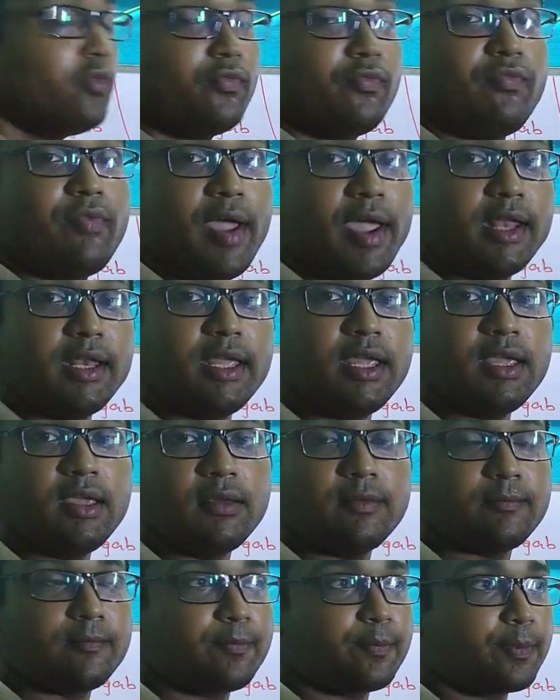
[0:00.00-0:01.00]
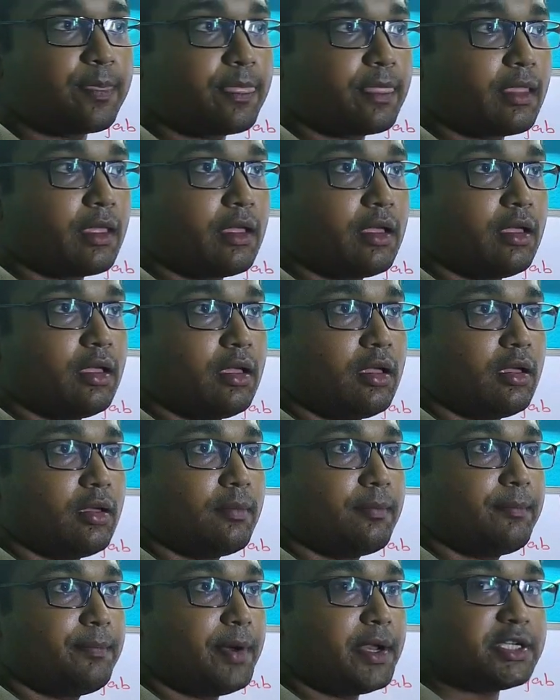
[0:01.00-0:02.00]
very
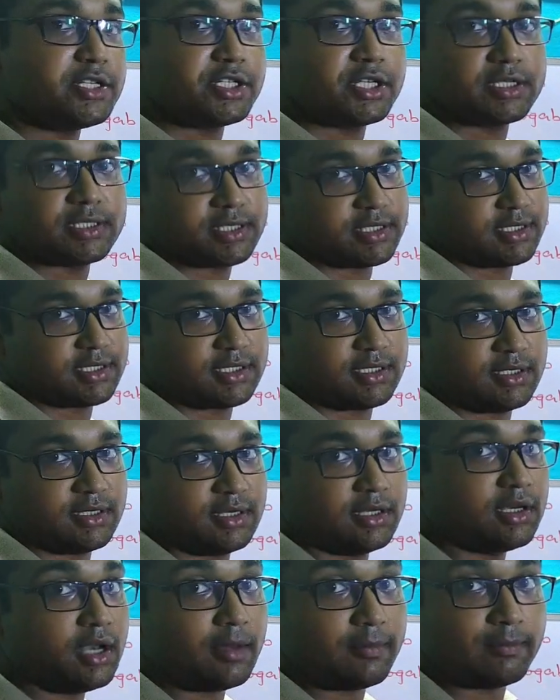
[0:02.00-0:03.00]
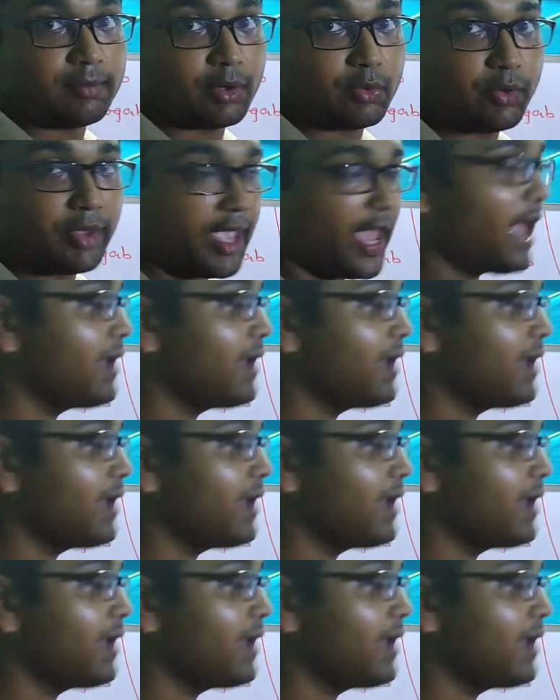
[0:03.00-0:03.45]
precious numbers we have